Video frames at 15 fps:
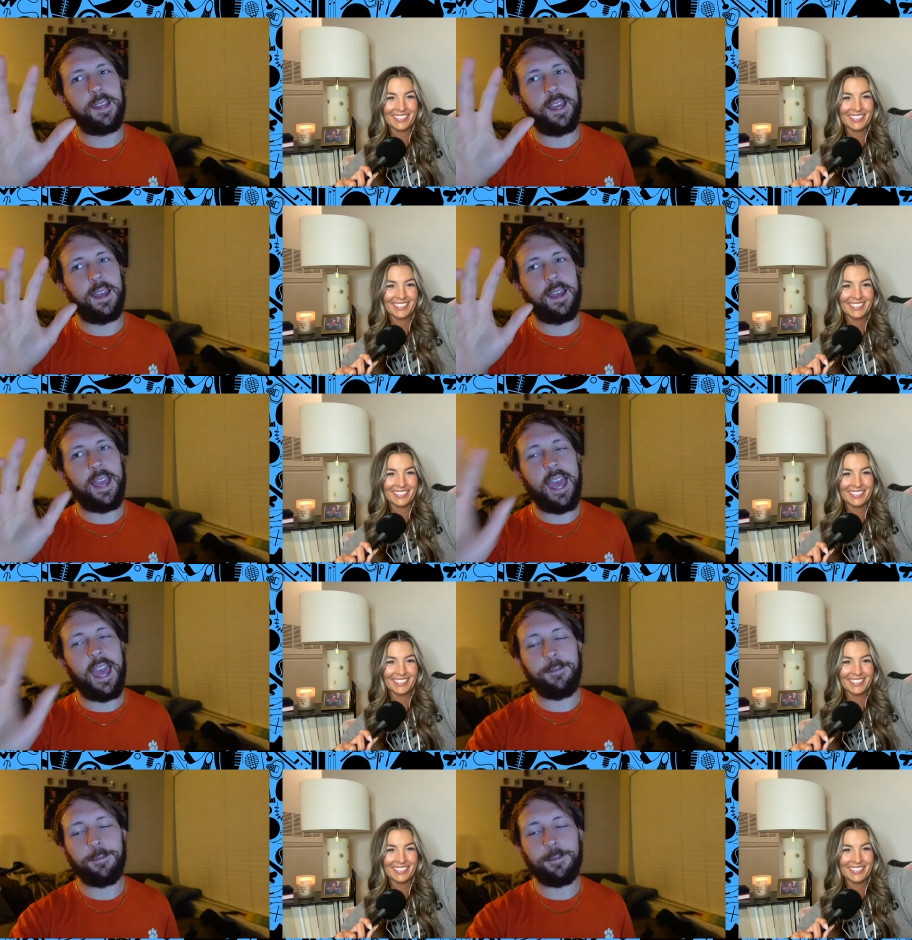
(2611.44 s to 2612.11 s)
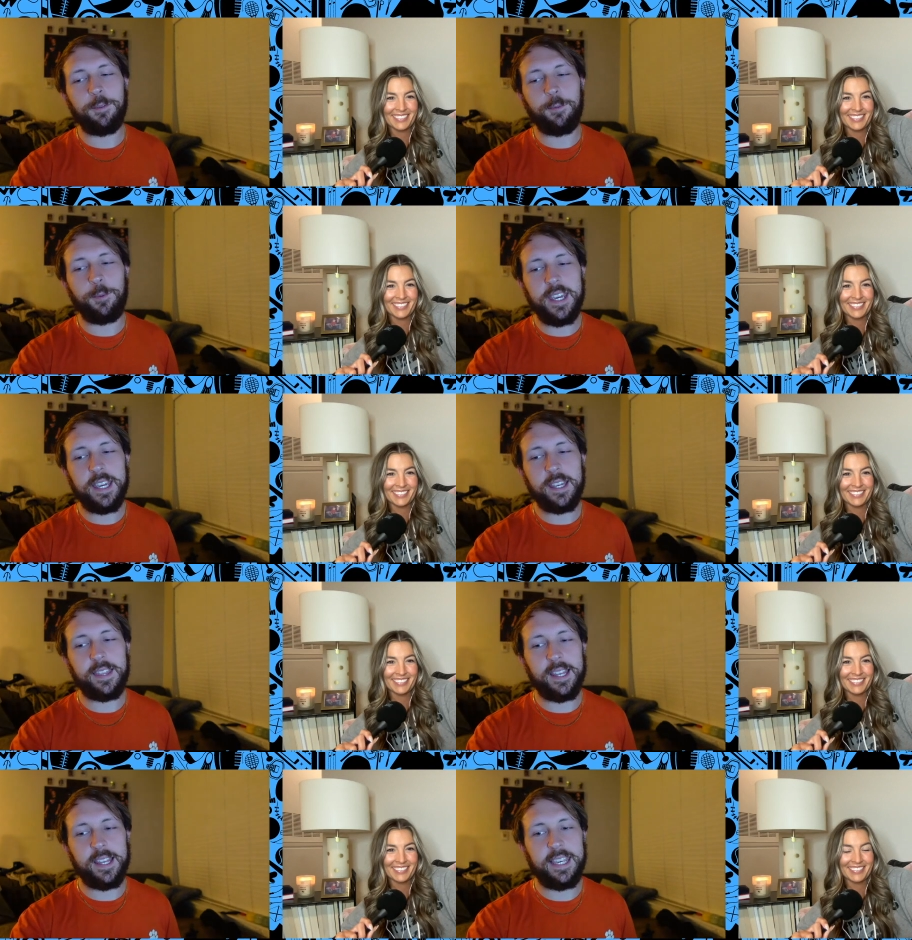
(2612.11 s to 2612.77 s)
Speaker 1: every week
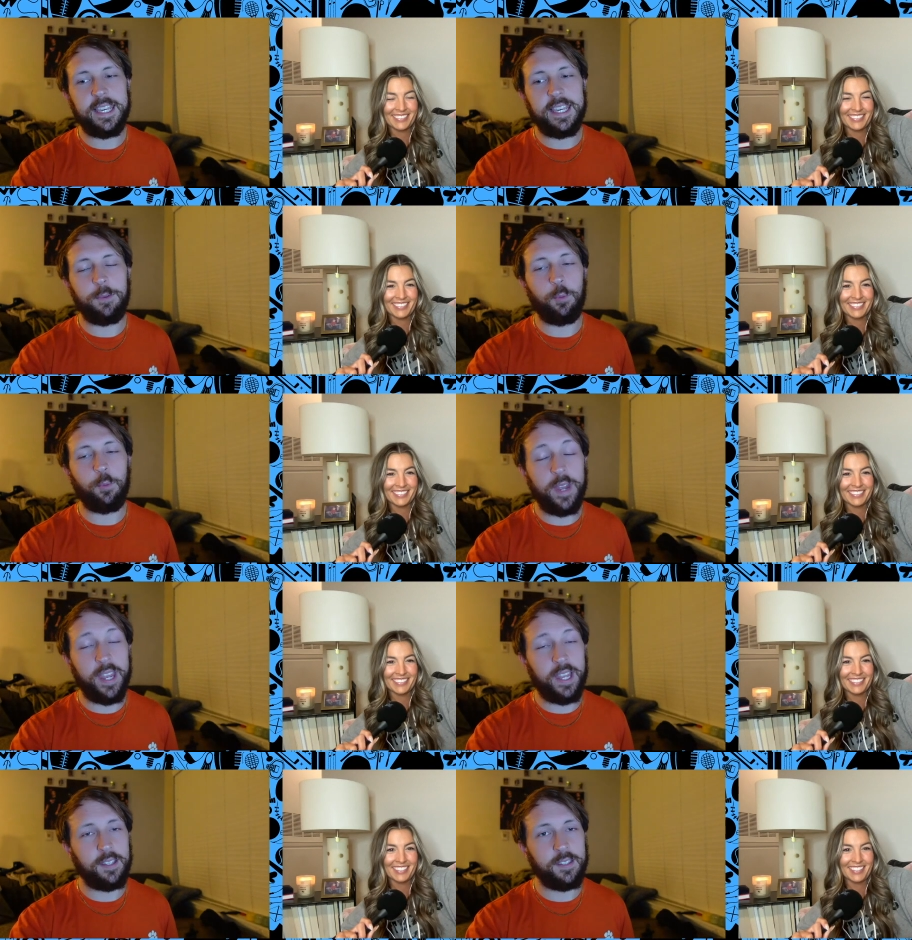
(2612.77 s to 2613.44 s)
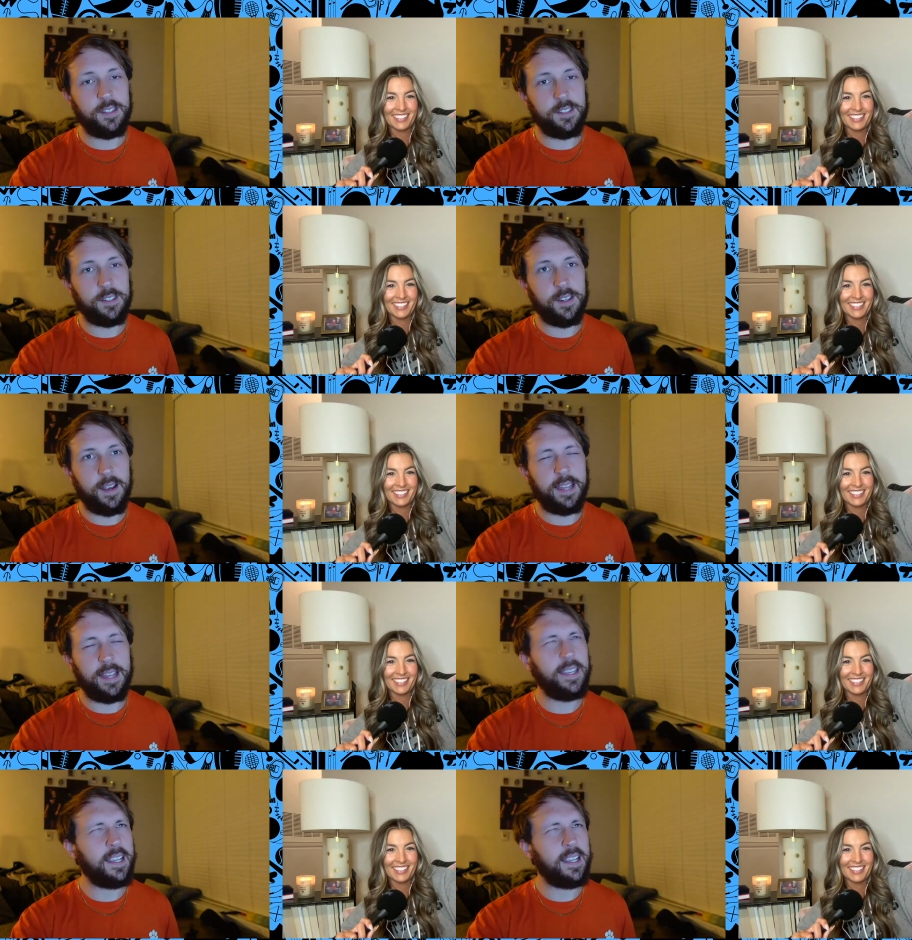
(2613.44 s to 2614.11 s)
that he wins, I
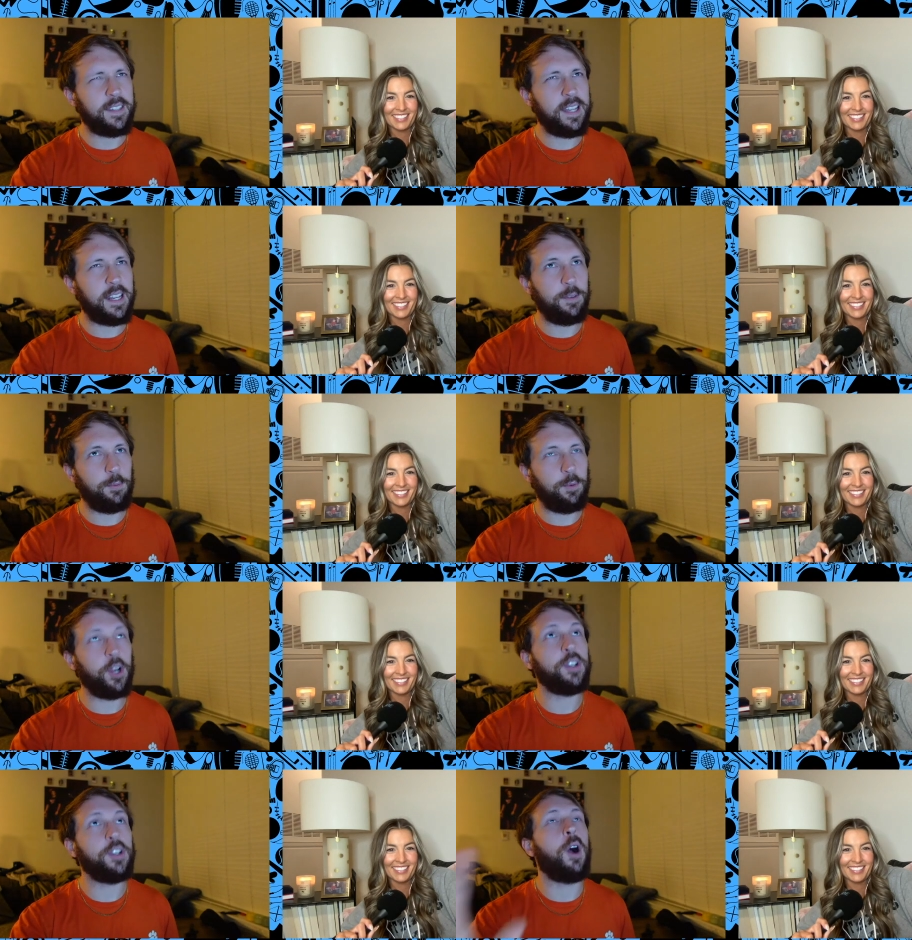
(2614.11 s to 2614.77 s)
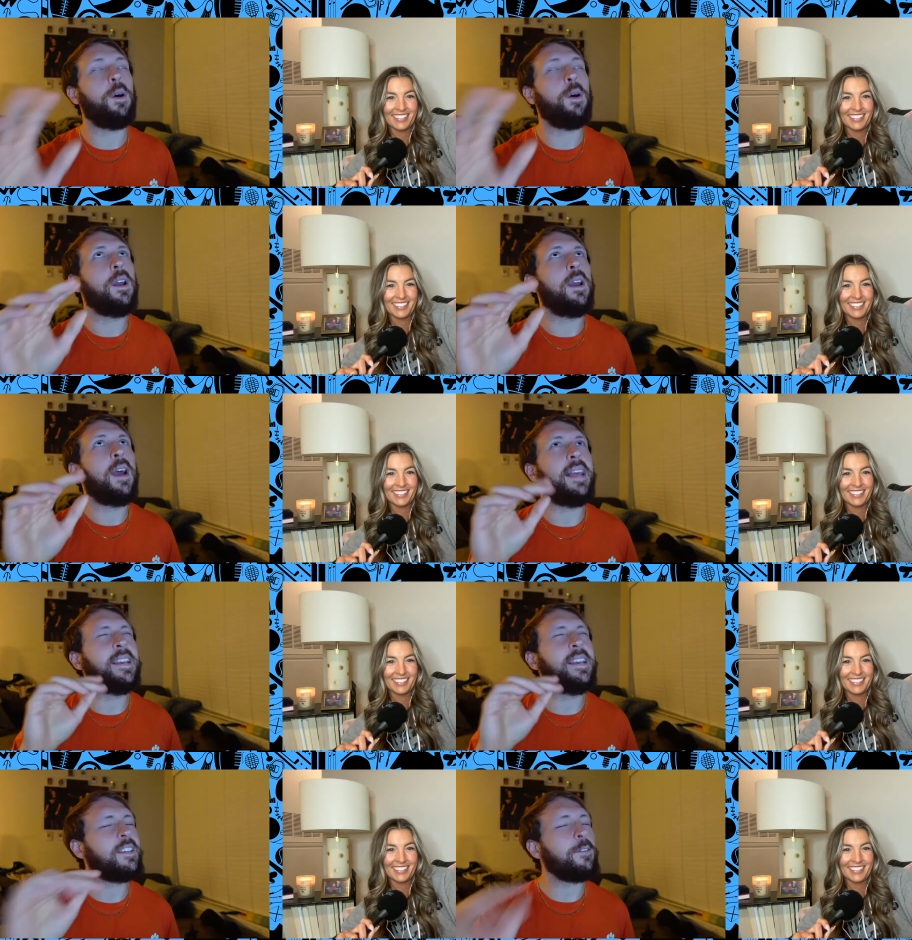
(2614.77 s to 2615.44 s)
think it's that he or no, I
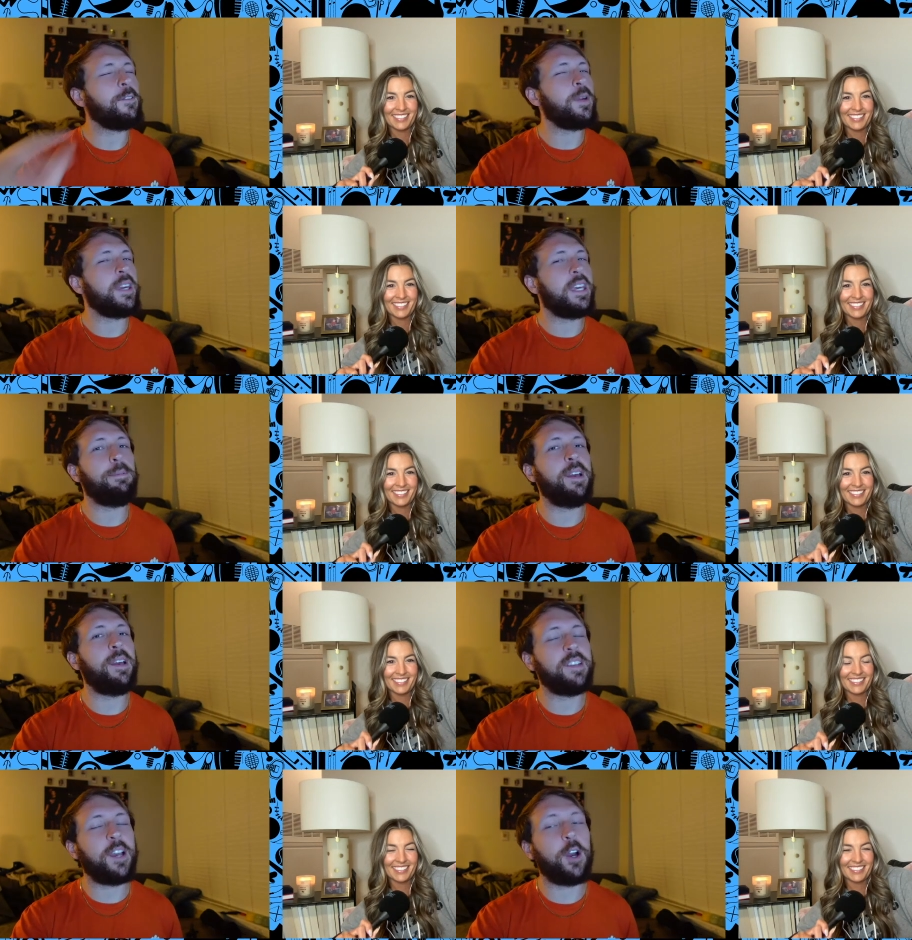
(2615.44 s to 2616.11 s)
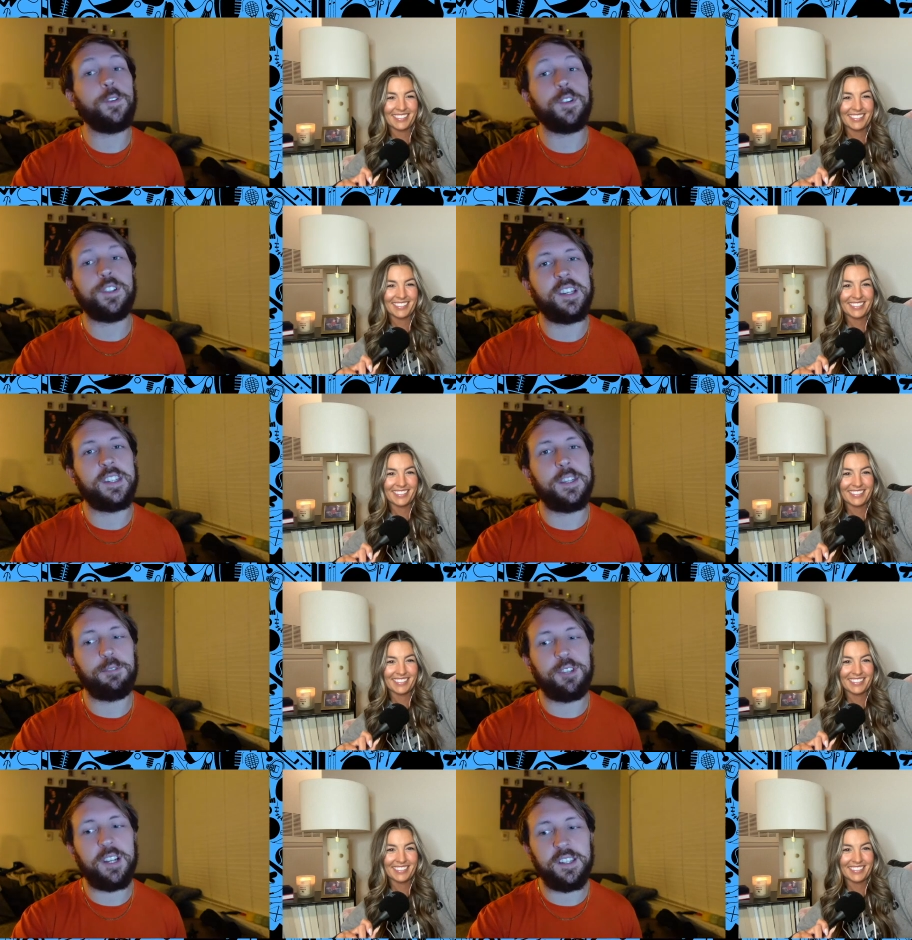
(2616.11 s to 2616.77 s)
think it's every week he plays like over
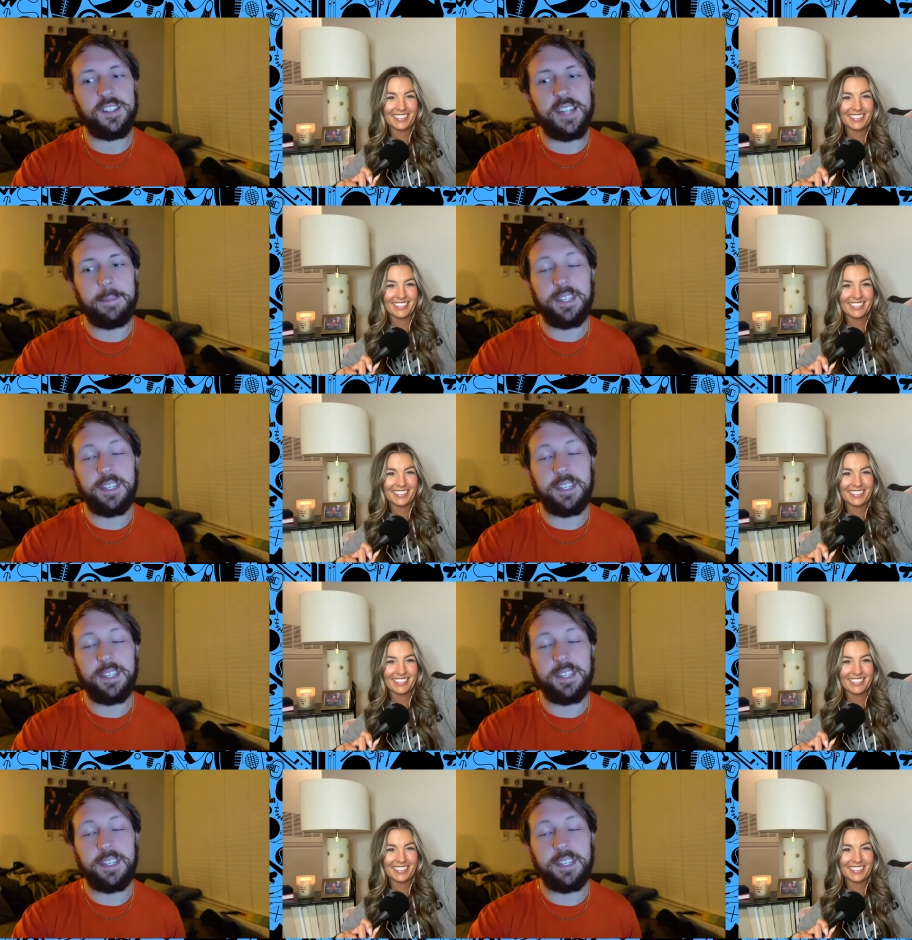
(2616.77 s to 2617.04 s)
60% of snaps.